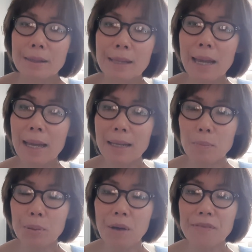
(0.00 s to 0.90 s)
they
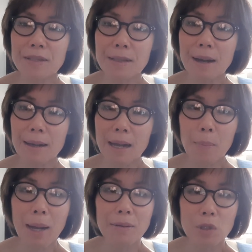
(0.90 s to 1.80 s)
prophesy
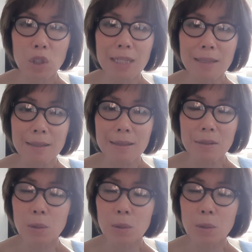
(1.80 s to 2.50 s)
about Jesus.